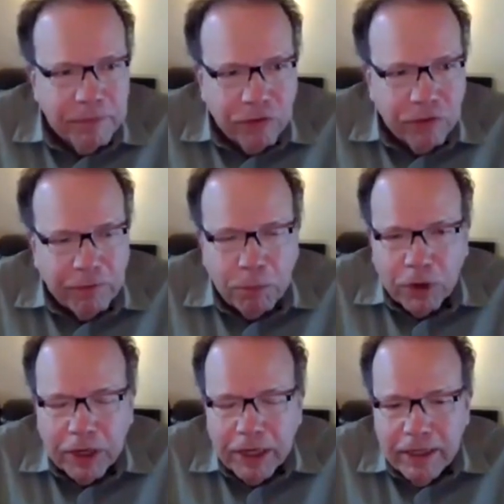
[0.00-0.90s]
Jeff
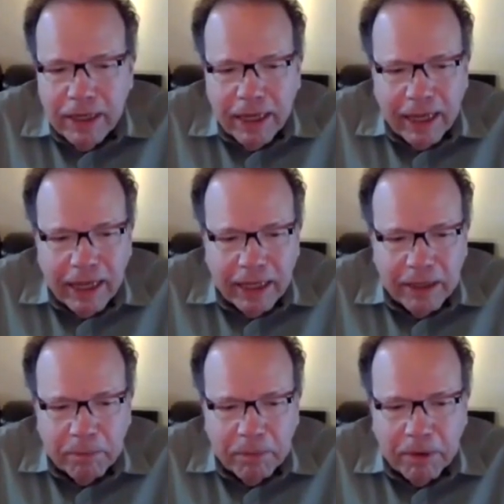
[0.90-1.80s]
Morgan
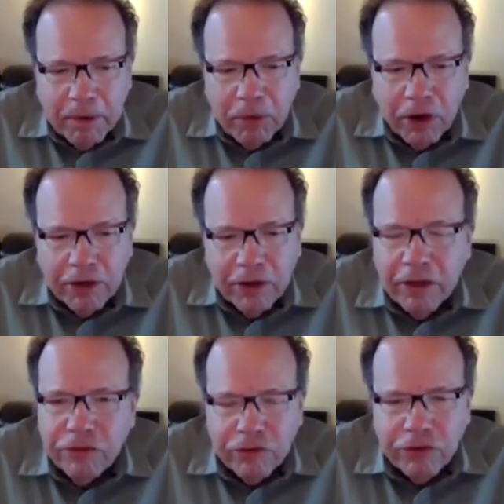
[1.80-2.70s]
and Mark
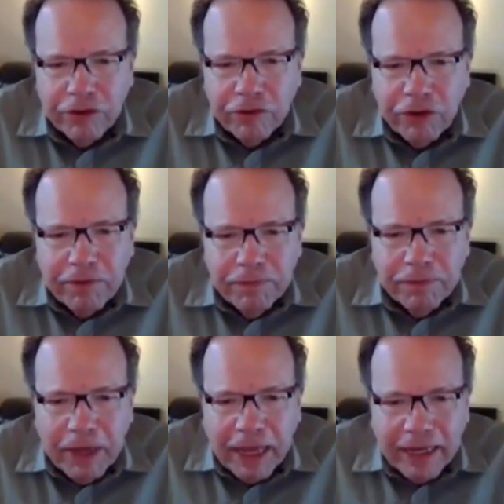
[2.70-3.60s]
Tchelistcheff,
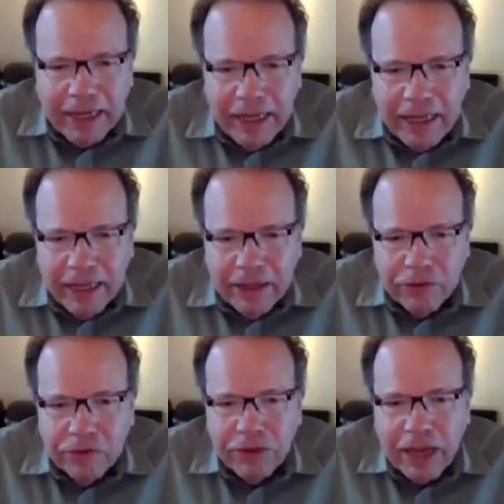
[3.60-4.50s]
and he
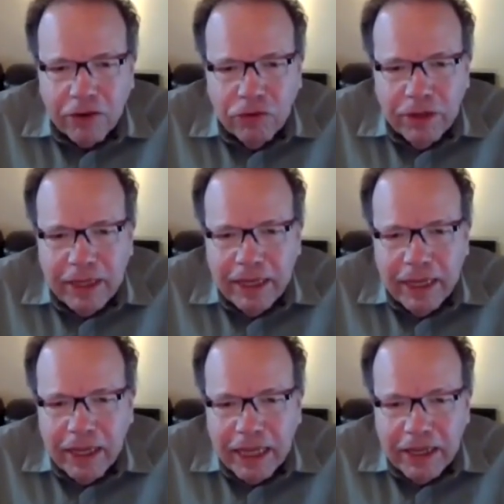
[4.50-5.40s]
is
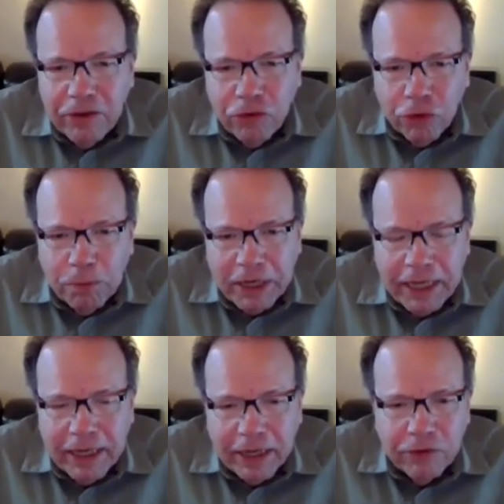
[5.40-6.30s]
actually in
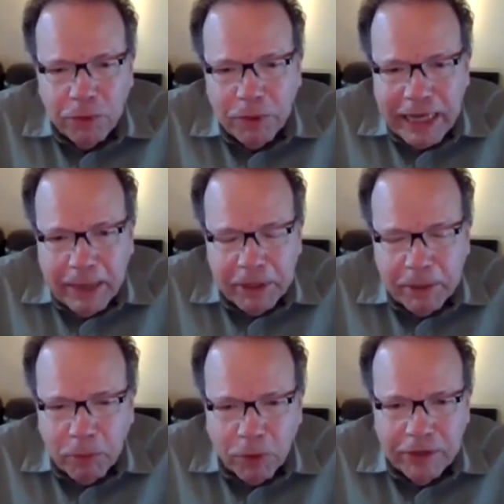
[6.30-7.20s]
Germany at 2 a.m. in
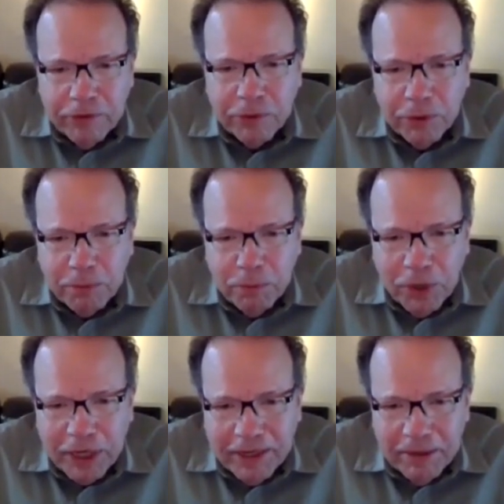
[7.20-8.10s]
the morning. So good
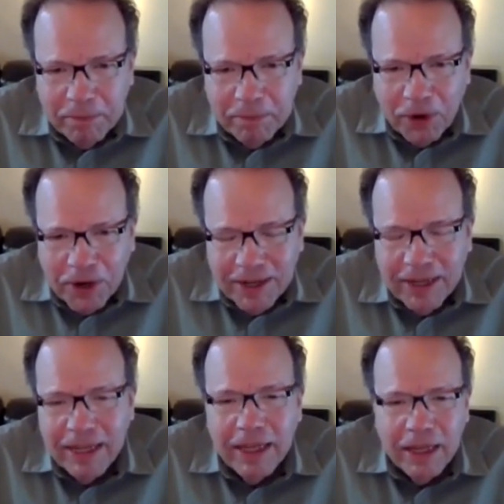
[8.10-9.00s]
morning, Mark.
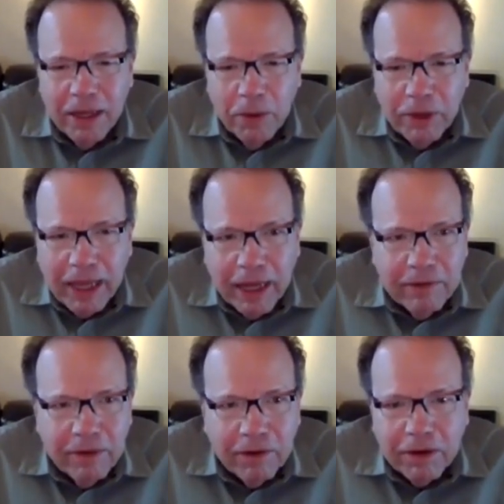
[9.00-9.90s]
We
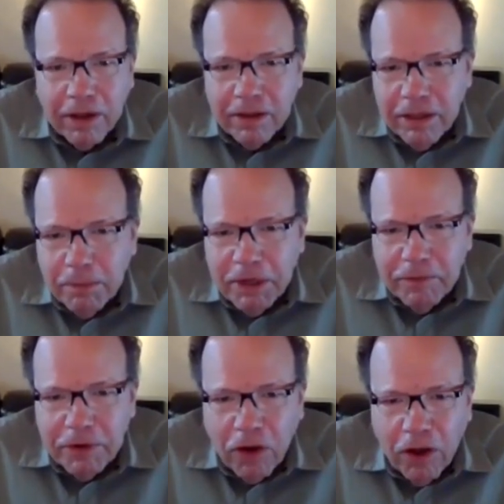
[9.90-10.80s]
have a little bit
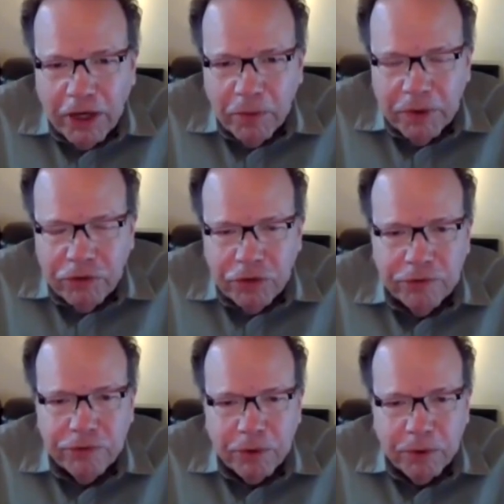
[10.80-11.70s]
of an audio
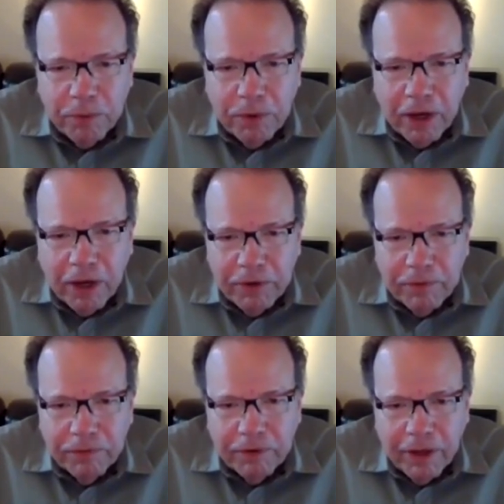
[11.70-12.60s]
issue, so
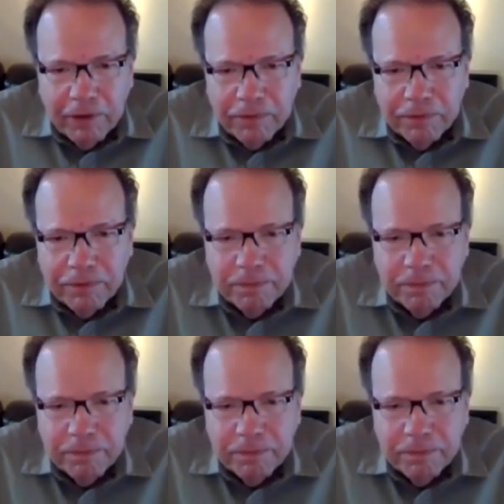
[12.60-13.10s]
we've kind of